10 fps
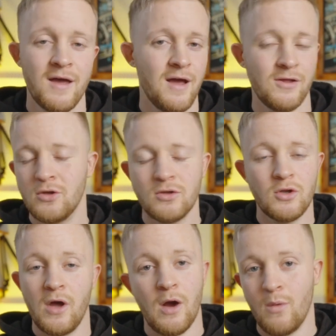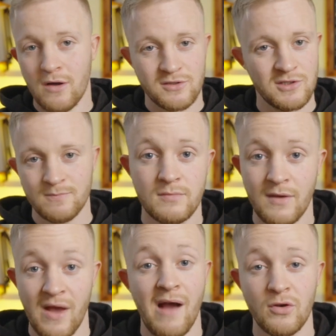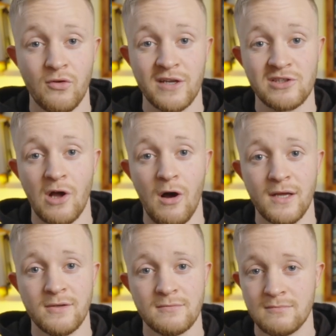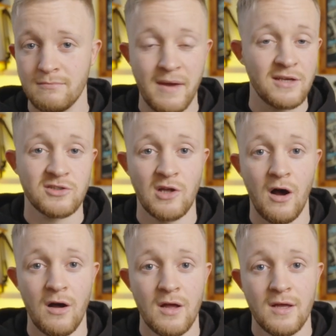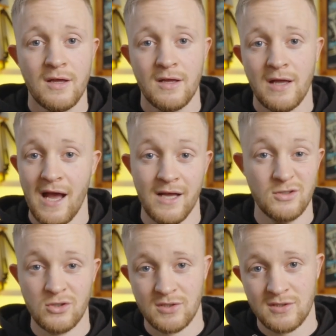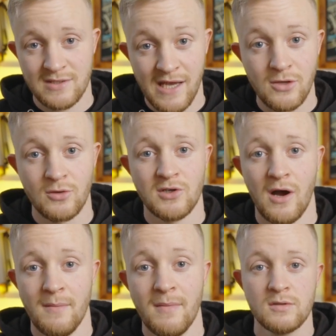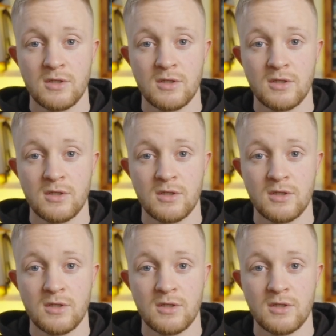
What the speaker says: And you know how it works. If you haven't already started, make a start and just take your time.